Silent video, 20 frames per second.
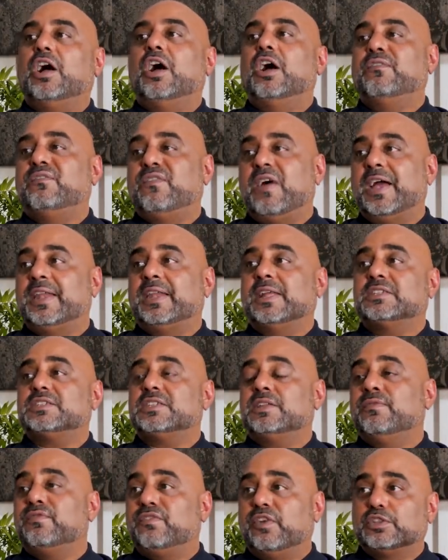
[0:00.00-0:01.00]
are
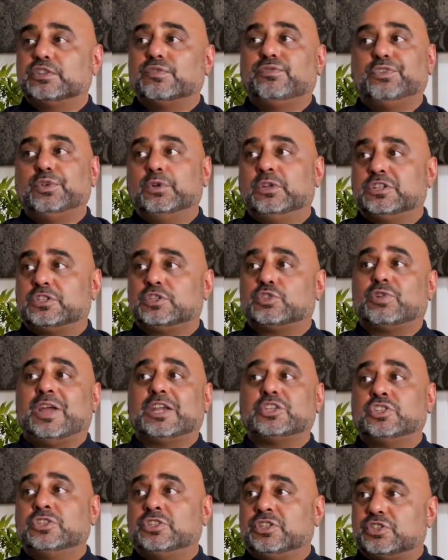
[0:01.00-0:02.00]
financing fossil fuel
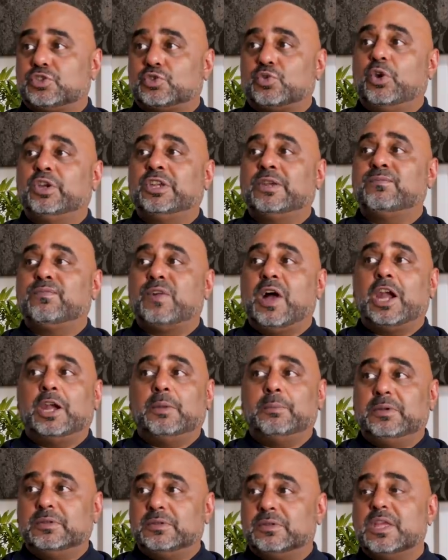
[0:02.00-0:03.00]
extraction, destroying
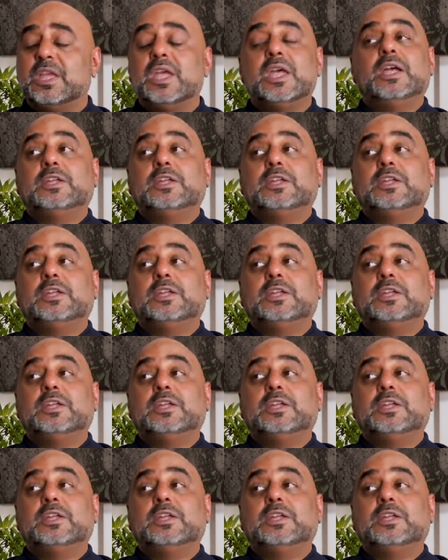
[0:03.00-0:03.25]
environment,